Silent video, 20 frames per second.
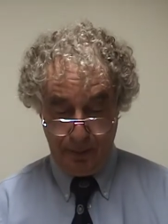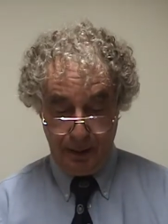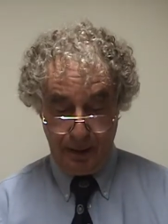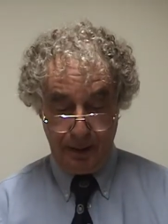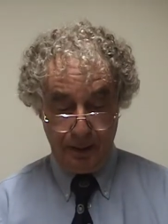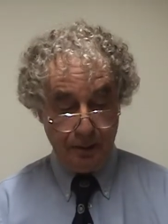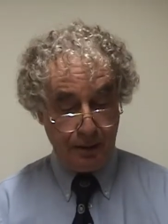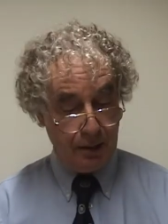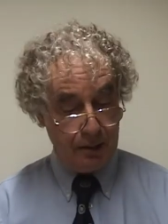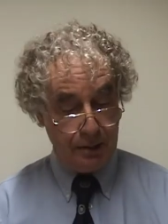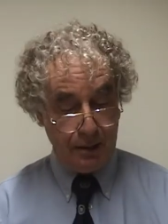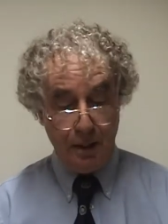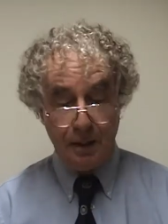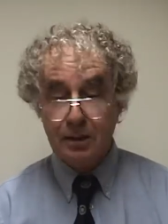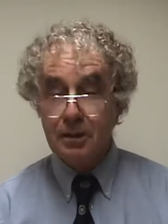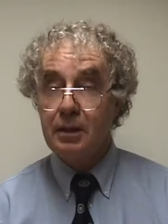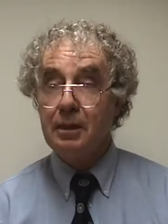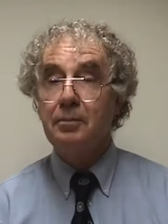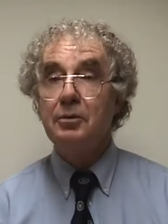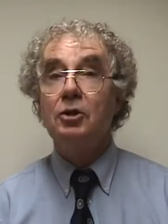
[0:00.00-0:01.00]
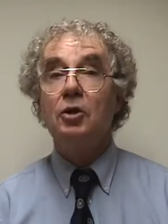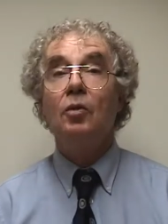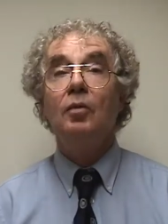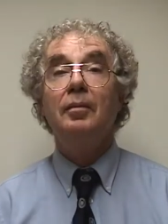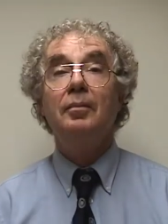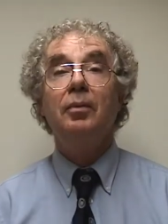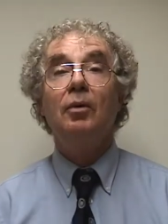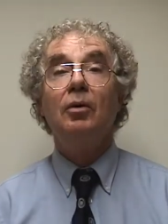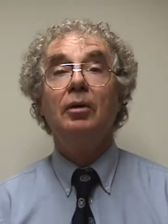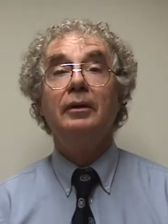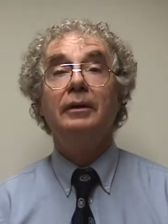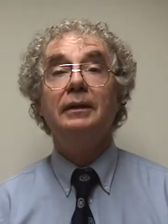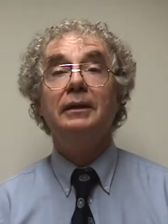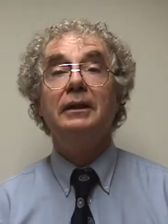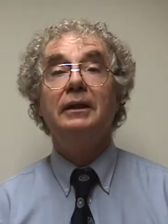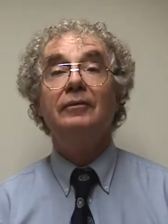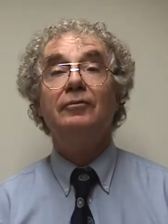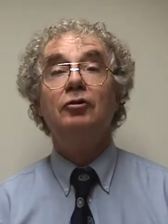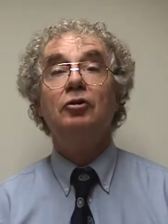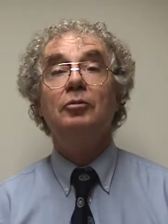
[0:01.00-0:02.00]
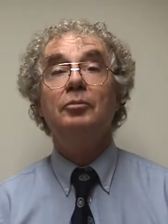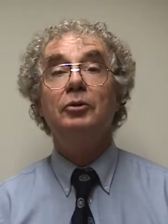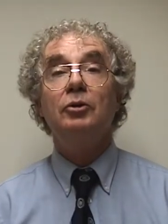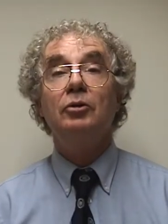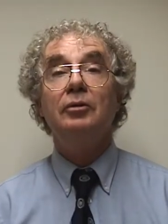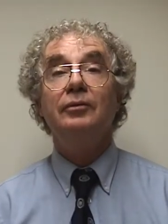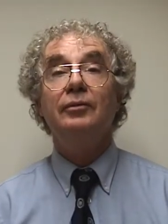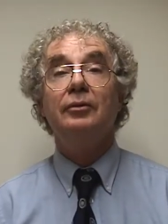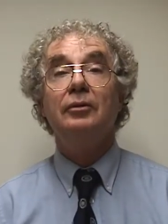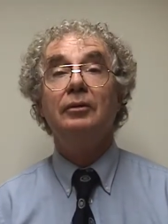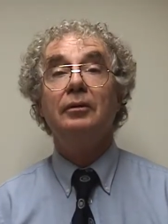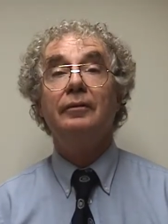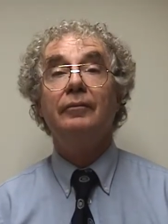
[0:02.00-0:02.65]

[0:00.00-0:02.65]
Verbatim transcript: It does not seem so important if you're beautiful.